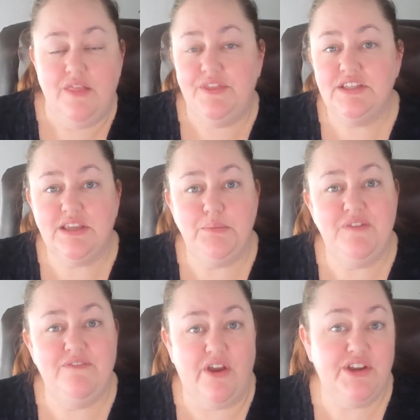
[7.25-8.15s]
This can
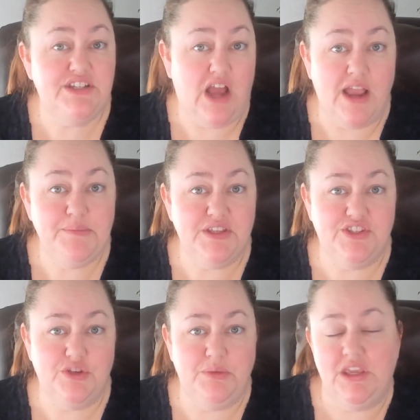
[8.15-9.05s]
be very
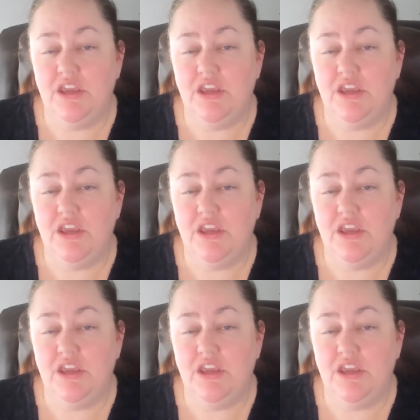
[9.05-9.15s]
time-consuming